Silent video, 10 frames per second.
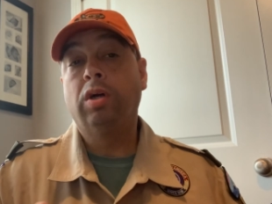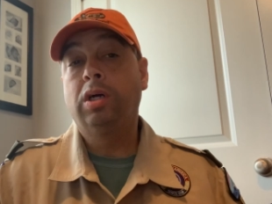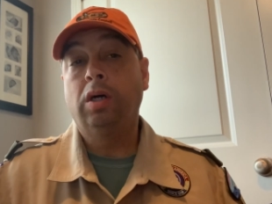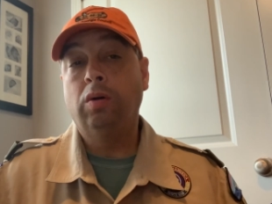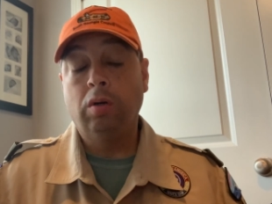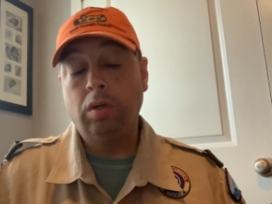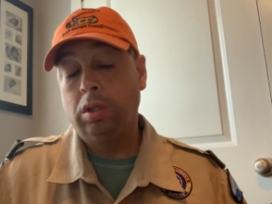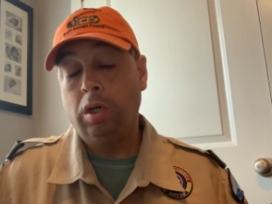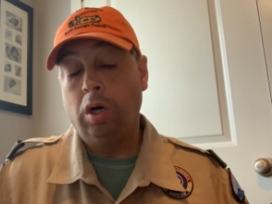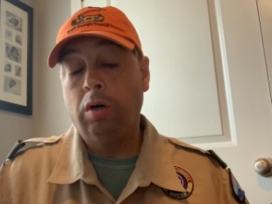
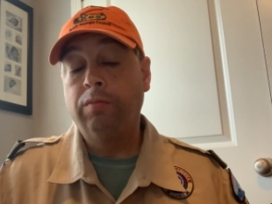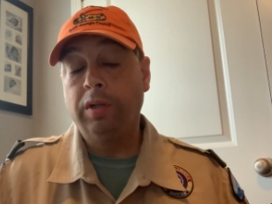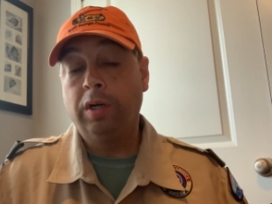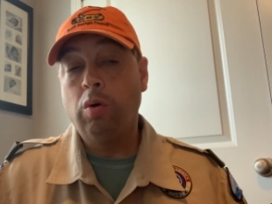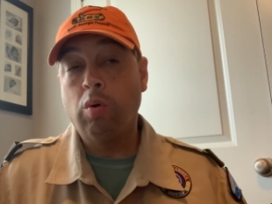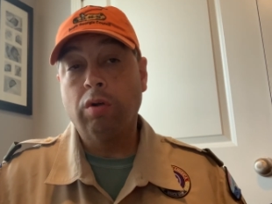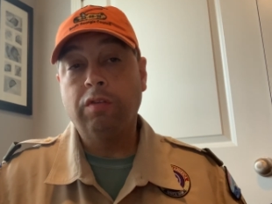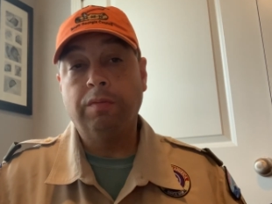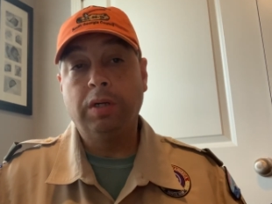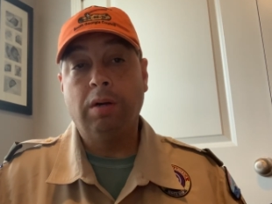the course
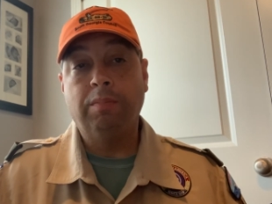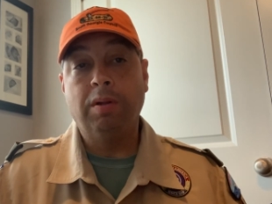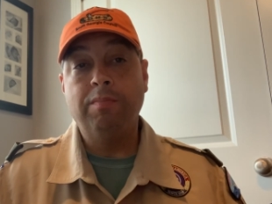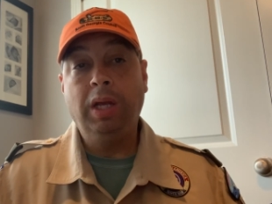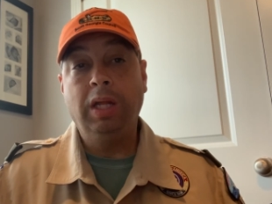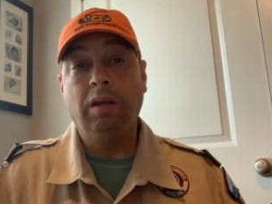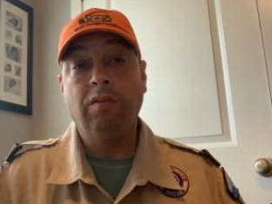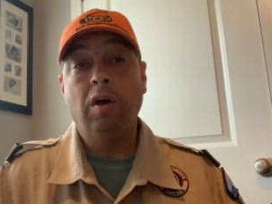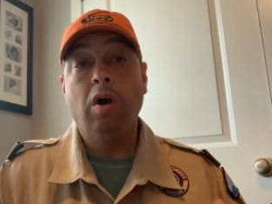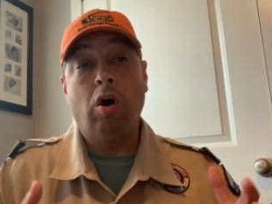of a couple of meetings
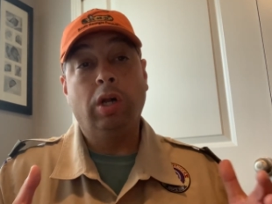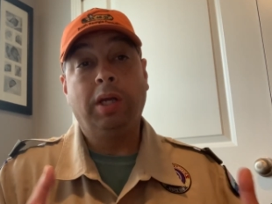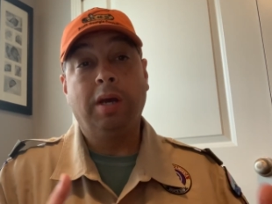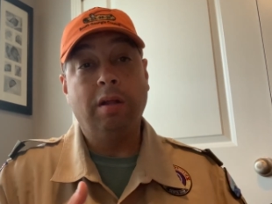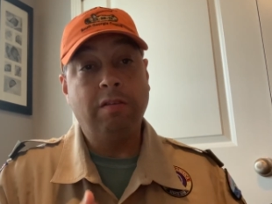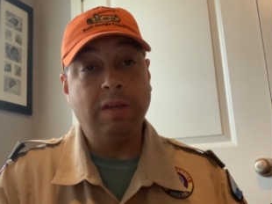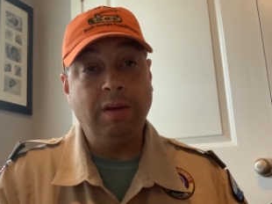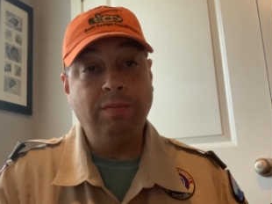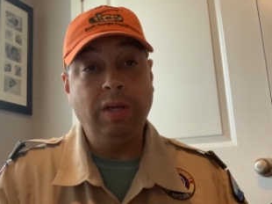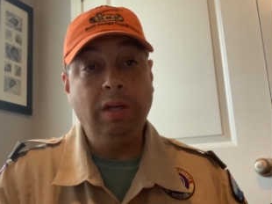on gun
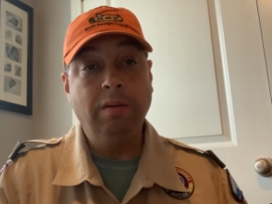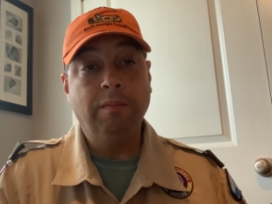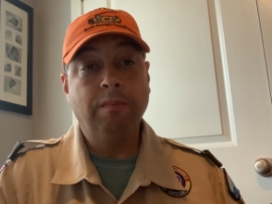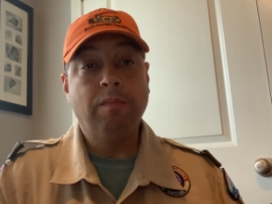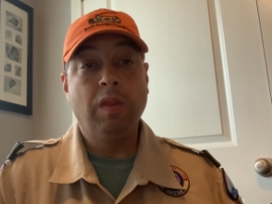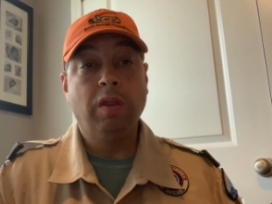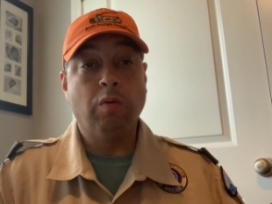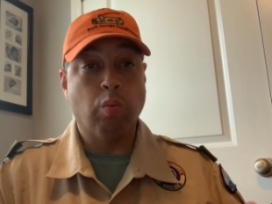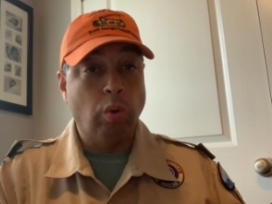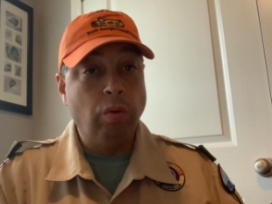safety, the
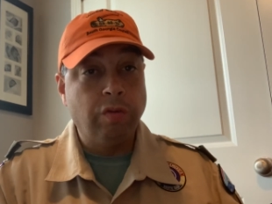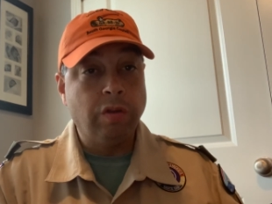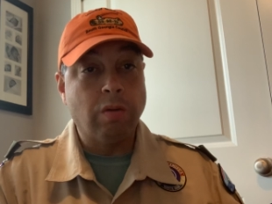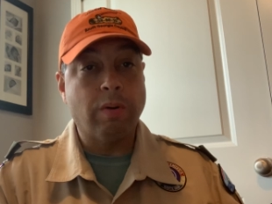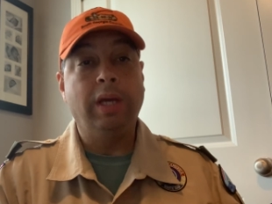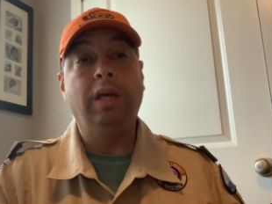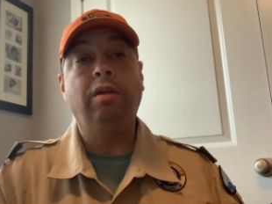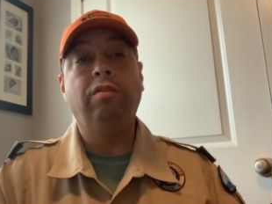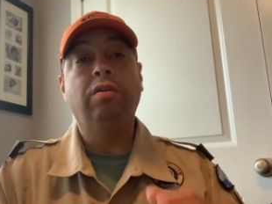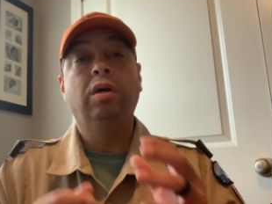rules of the
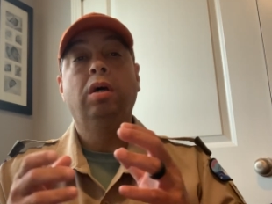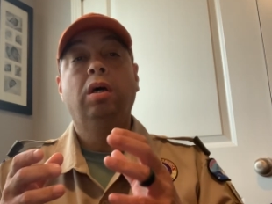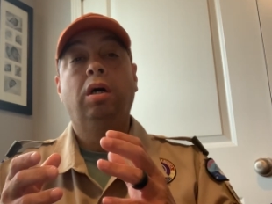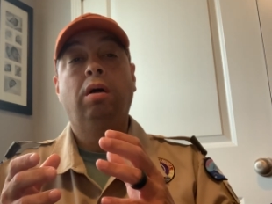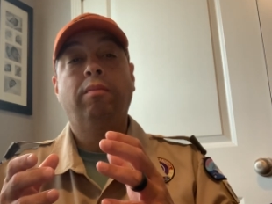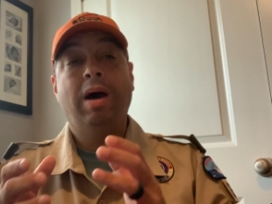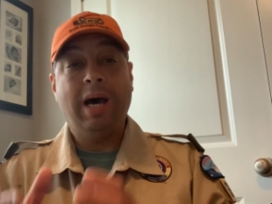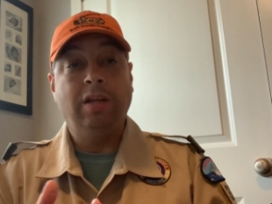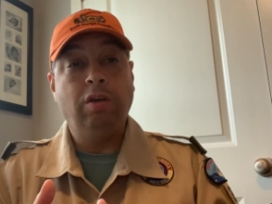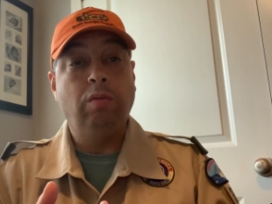range,
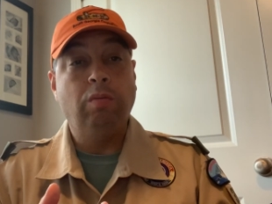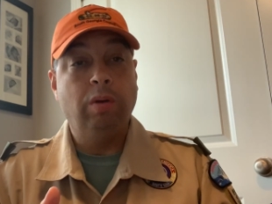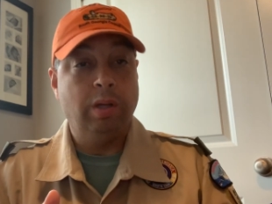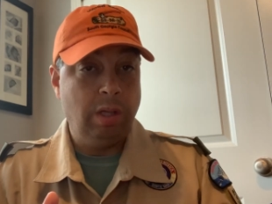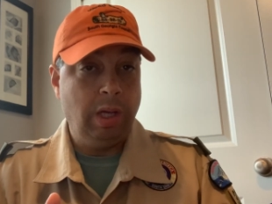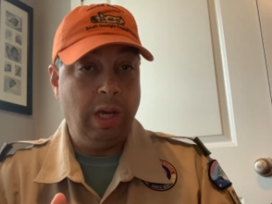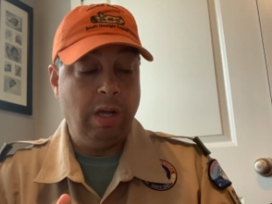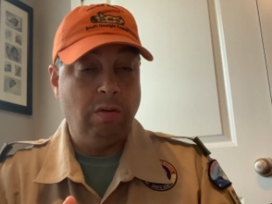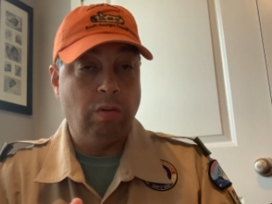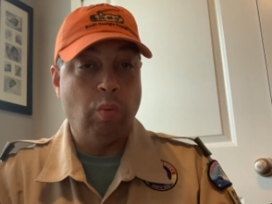how you
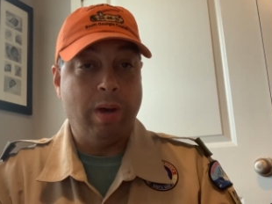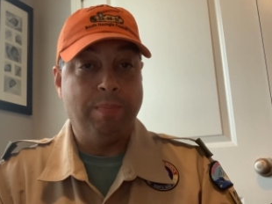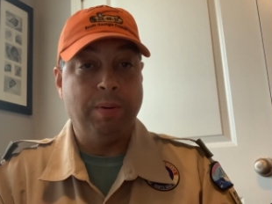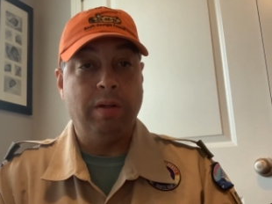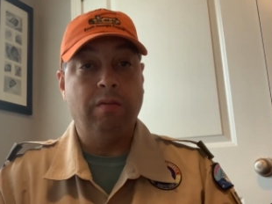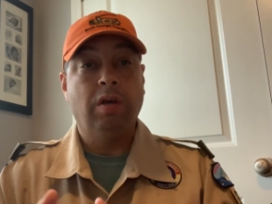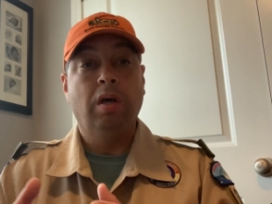handle weapons.